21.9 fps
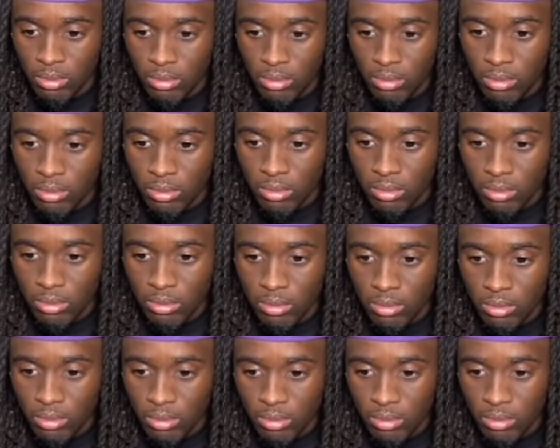
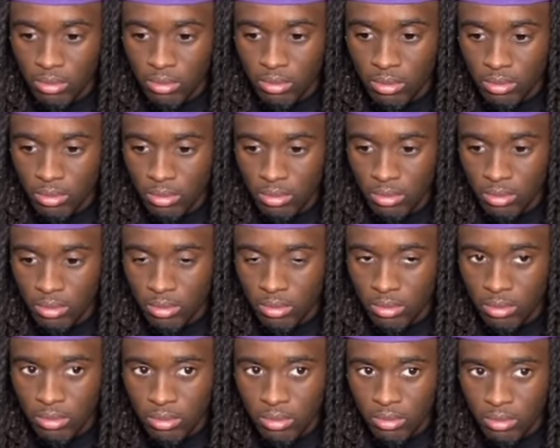
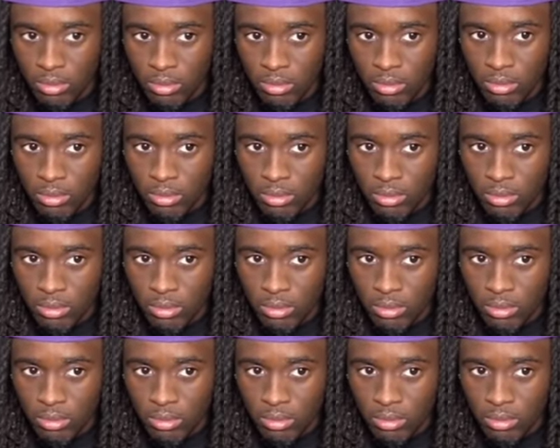No words are spoken by the person on screen.